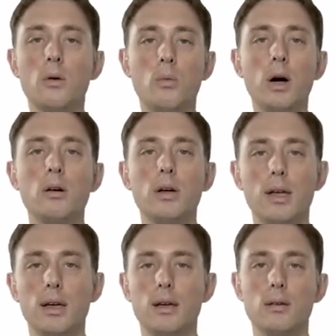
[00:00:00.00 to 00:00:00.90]
Well,
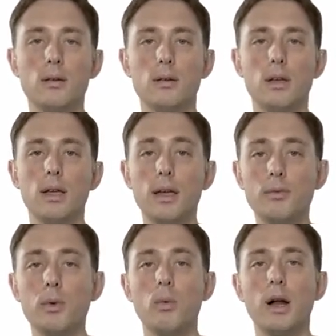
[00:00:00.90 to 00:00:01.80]

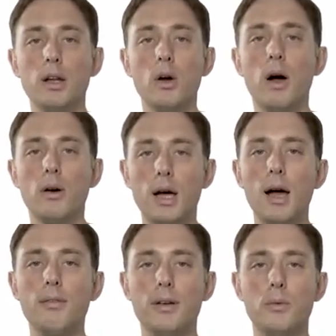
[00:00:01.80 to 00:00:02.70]
if we want to know how
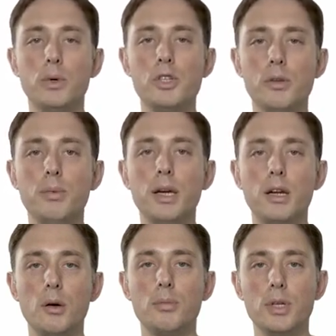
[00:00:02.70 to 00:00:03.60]
confident we should be in
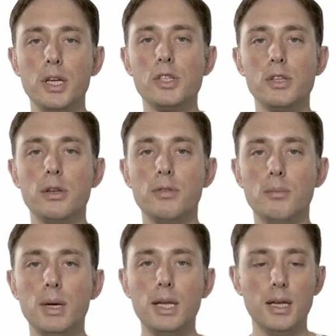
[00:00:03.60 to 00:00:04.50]
our prediction of the
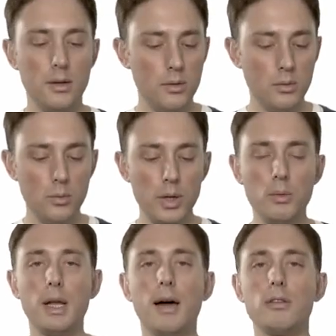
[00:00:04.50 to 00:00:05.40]
median, we
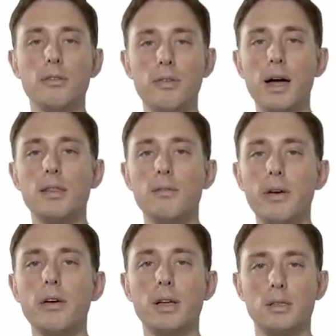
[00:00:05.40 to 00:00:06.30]
would have to find the
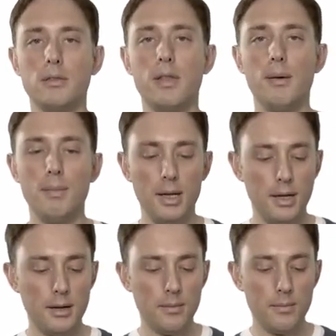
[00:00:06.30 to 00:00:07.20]
variance of that
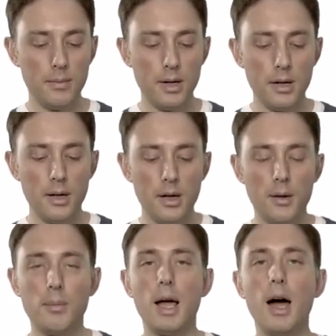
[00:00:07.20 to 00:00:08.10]
median.
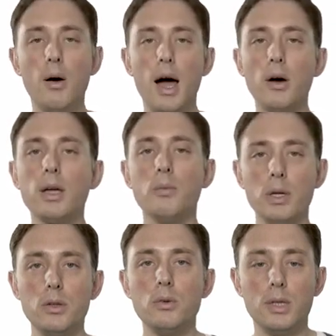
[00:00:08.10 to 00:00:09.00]
But how can
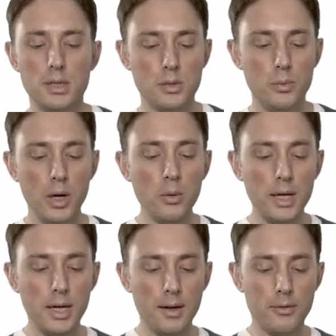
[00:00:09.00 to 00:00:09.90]
we do this? We
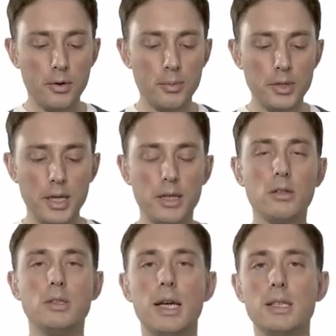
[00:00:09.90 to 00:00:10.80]
only get, for a
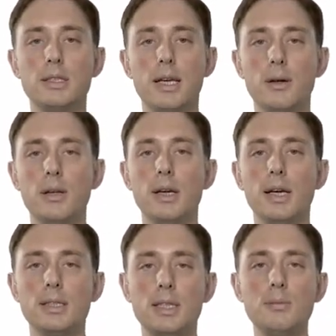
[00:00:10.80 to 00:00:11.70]
particular data set,
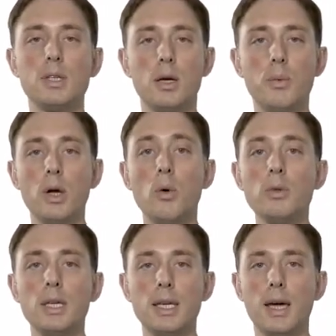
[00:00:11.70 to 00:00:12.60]
it seems like we
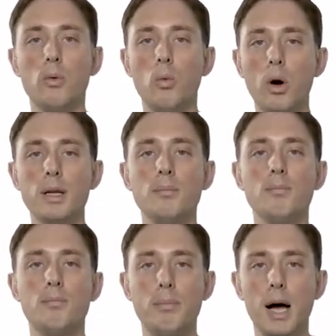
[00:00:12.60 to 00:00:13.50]
only get
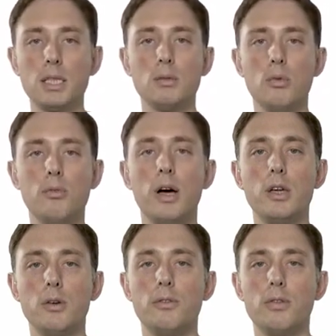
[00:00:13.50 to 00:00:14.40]
one possible
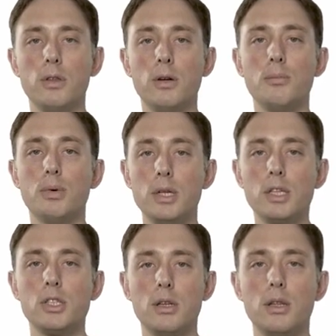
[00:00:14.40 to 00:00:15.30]
value for the
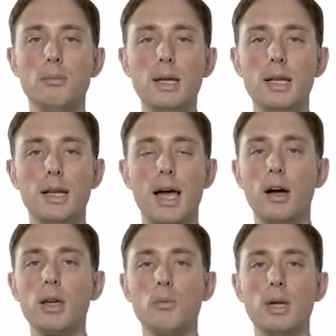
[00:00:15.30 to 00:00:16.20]
prediction of the median.
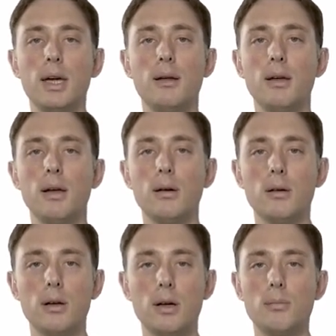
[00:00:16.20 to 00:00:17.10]
How can we get
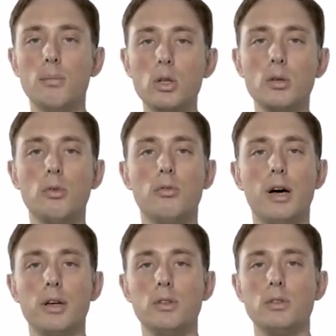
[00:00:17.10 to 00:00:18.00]
multiple
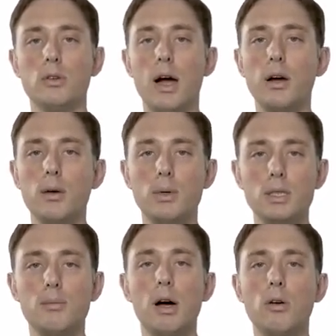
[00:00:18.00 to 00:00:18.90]
values, or how can we
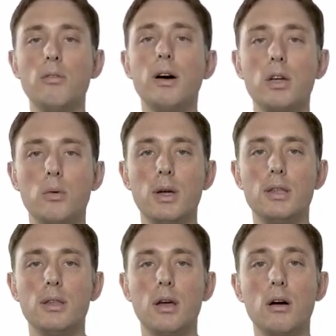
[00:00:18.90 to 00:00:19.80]
somehow evaluate
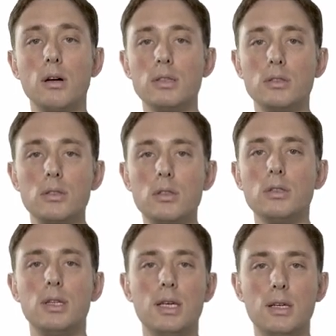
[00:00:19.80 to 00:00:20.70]
our
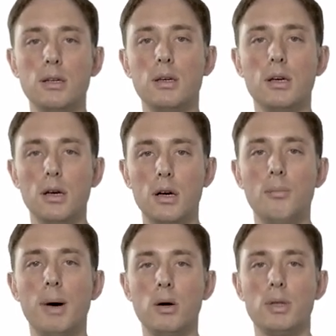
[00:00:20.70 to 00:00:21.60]
uncertainty
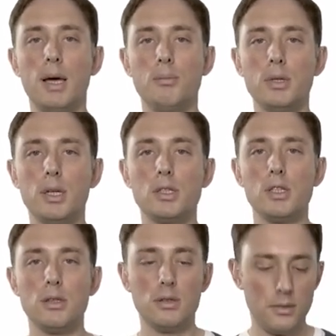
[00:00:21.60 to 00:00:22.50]
about that prediction?